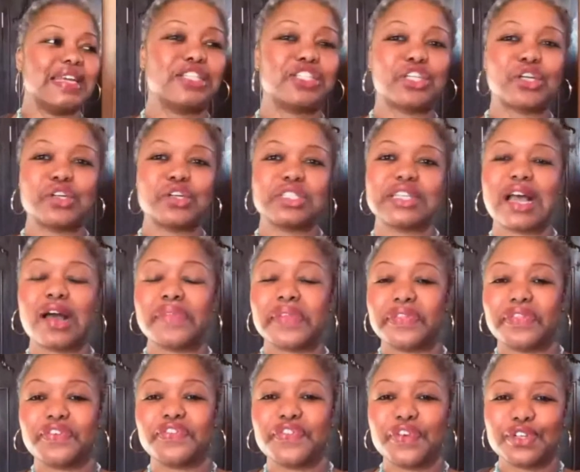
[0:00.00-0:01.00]
then it turned out that
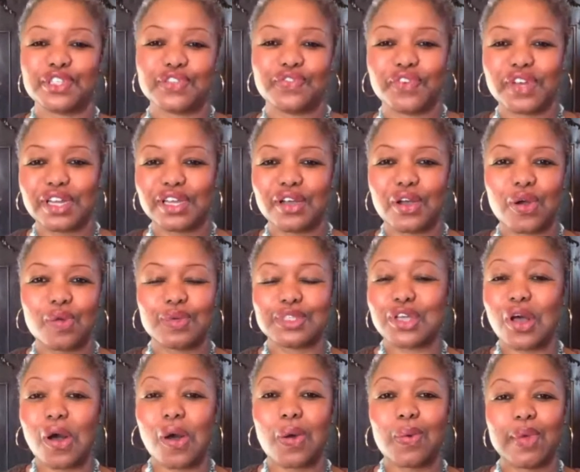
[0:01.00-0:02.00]
the first video was
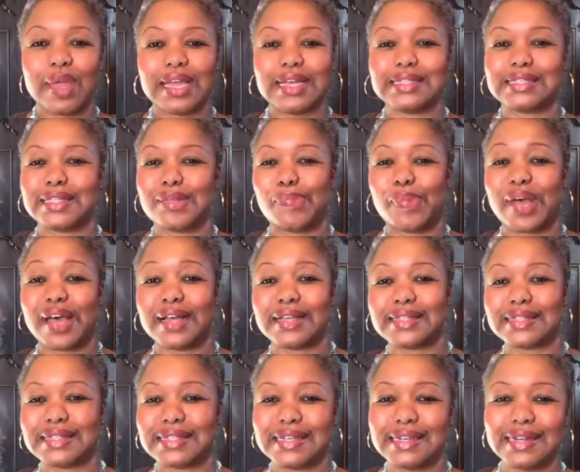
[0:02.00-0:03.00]
always the
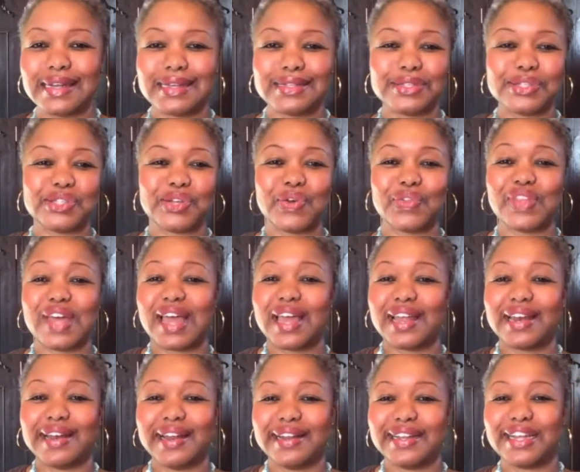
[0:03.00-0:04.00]
best. And so
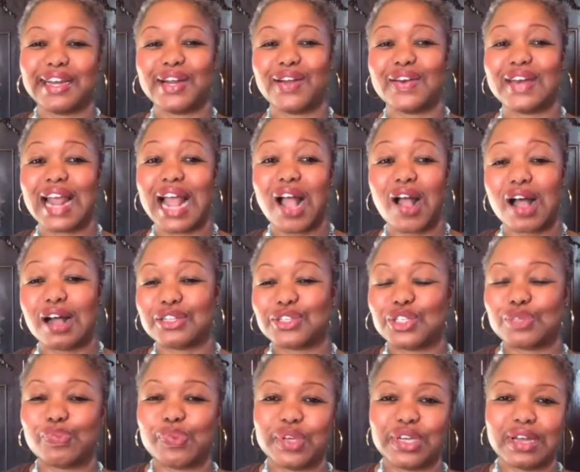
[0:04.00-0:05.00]
then, you know, now
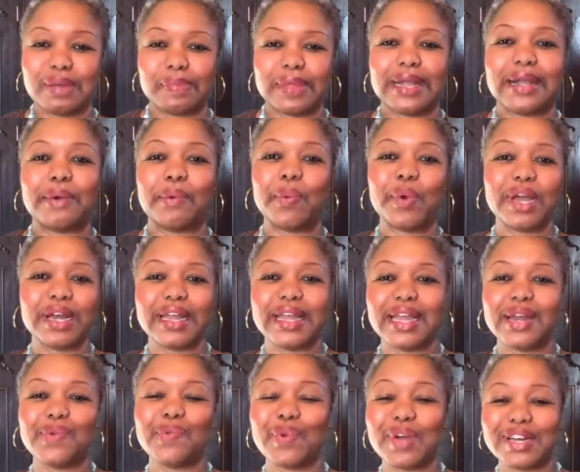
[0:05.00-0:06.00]
I'm like a
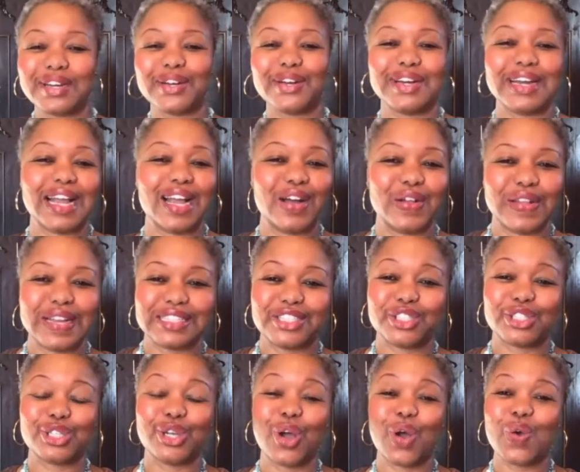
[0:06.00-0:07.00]
one-hit wonder now, like
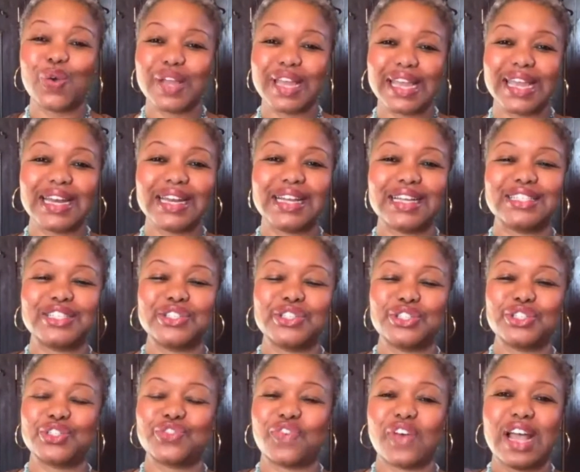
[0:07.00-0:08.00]
just go in because you
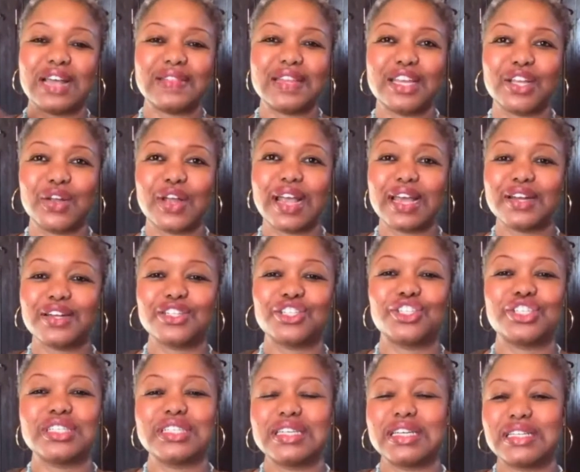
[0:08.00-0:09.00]
just find that your
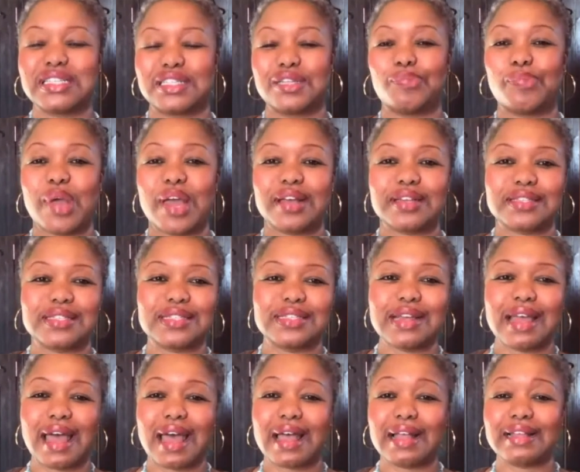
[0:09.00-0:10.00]
energy is the best
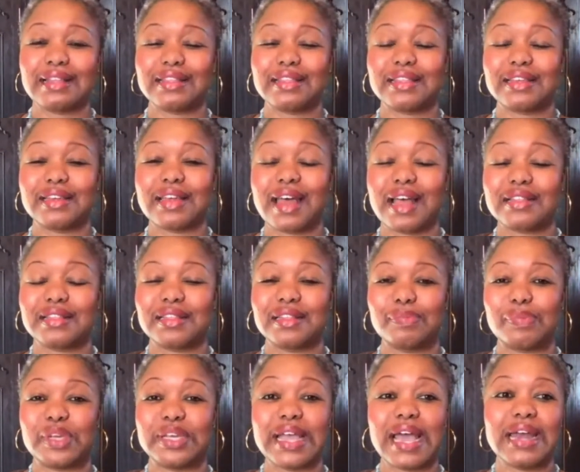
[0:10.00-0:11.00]
at the
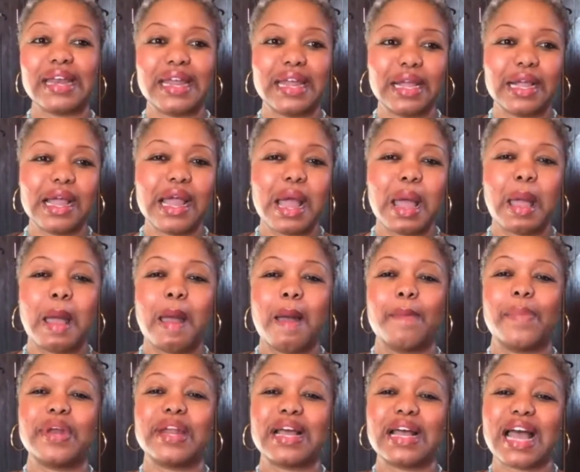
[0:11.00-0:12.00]
beginning.
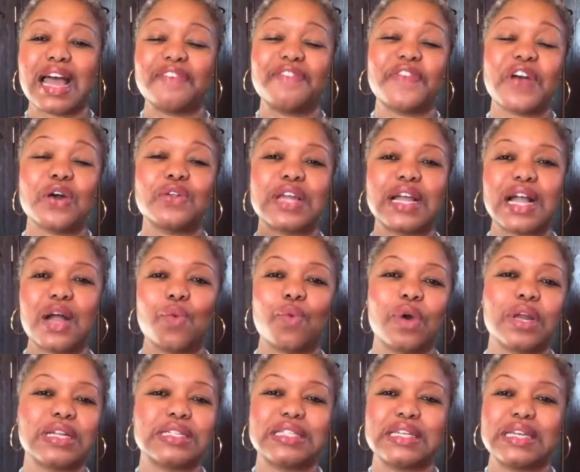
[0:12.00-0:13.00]
But I felt like I
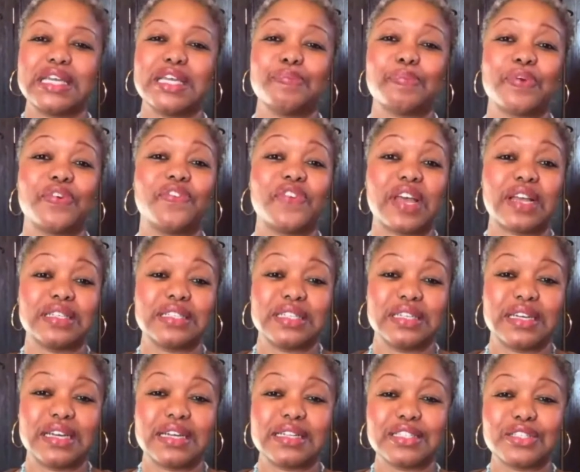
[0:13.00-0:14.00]
wanted to keep
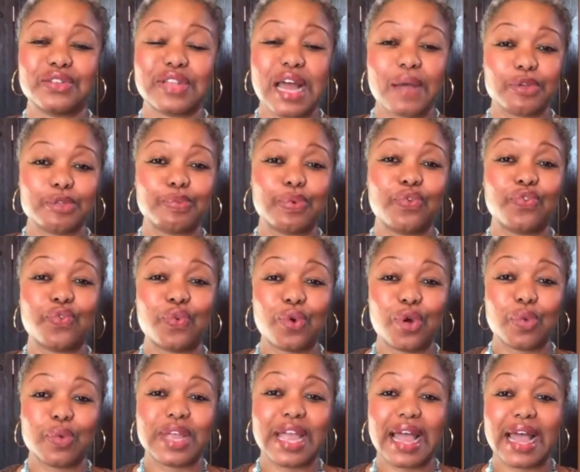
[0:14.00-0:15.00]
perfecting it. So that was
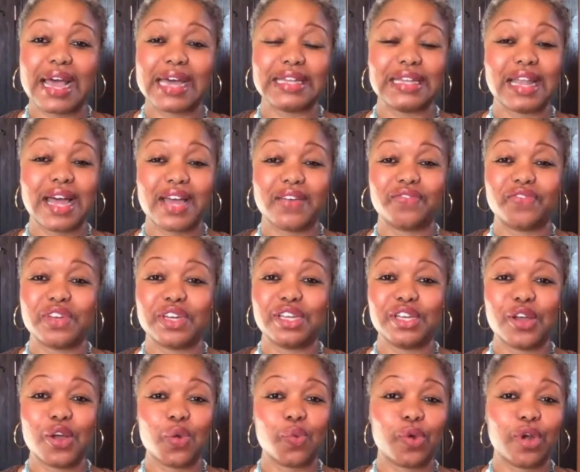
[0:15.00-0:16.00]
before we had live
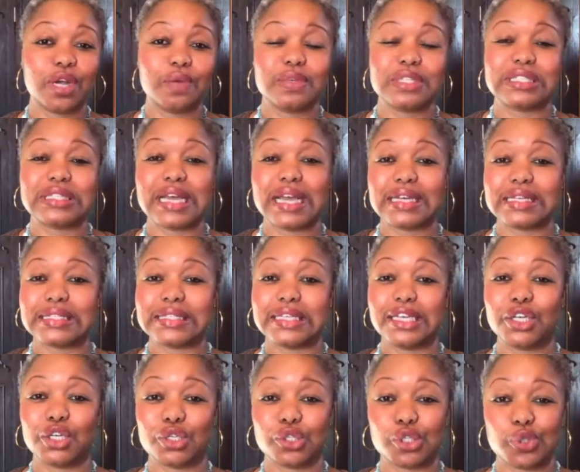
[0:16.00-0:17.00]
video, where it was like
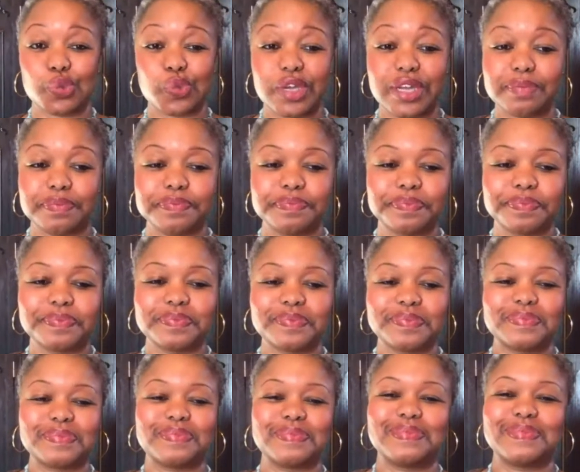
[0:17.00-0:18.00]
sink or swim.
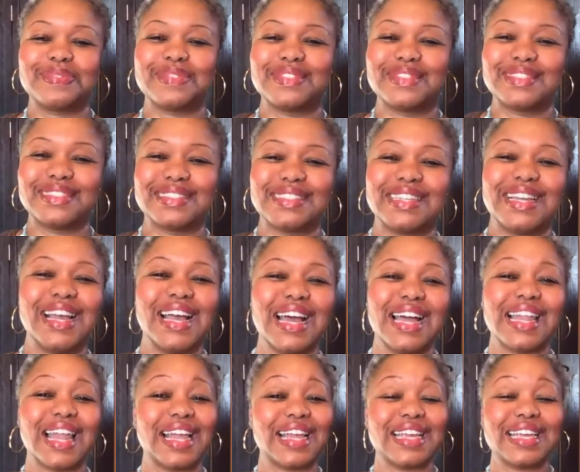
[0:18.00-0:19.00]

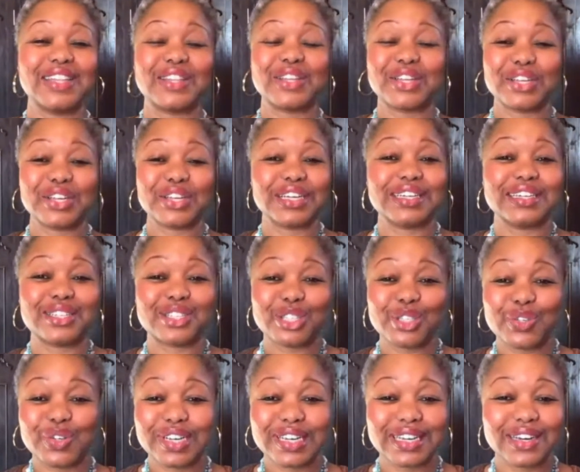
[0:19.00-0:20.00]
Like either you're going to
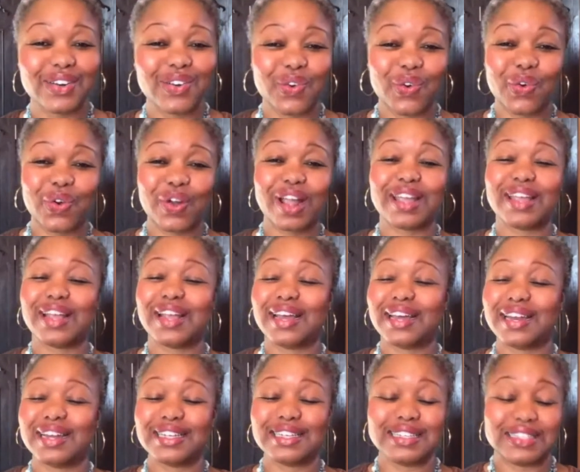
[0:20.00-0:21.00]
do it or you're
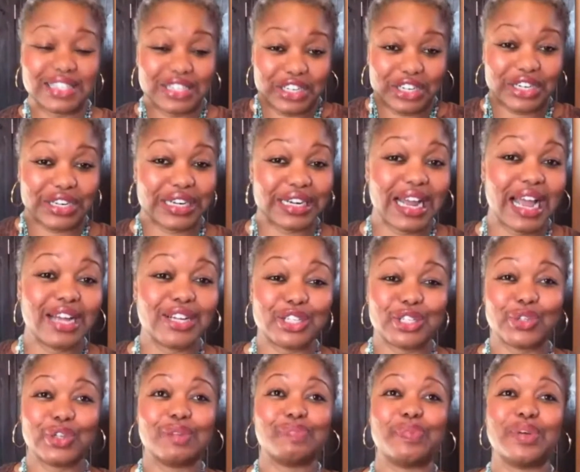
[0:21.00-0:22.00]
going to not
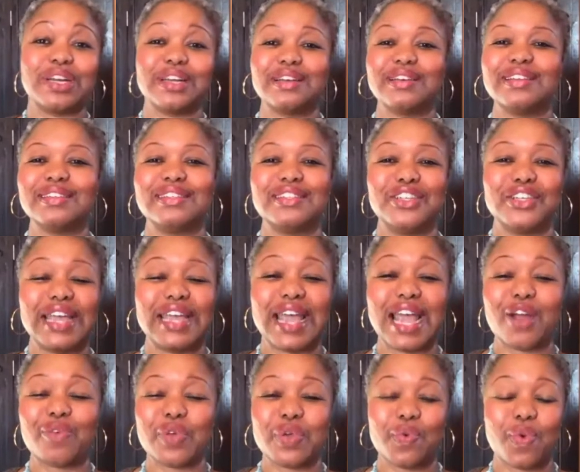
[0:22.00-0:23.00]
do it, but you
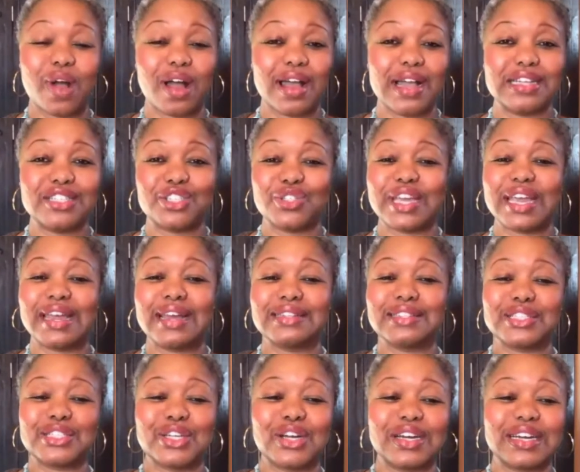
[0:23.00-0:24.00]
can't rewind, you can't
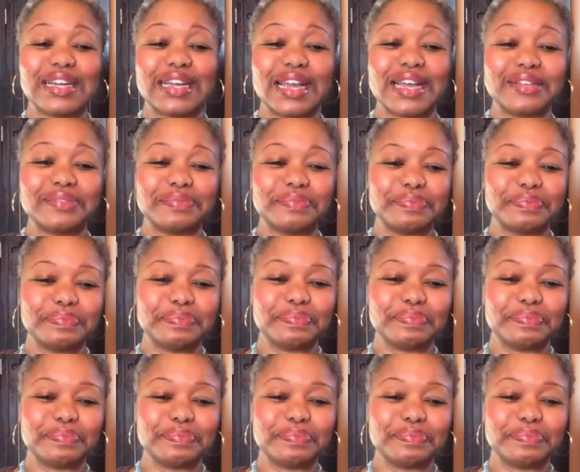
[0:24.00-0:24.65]
start again.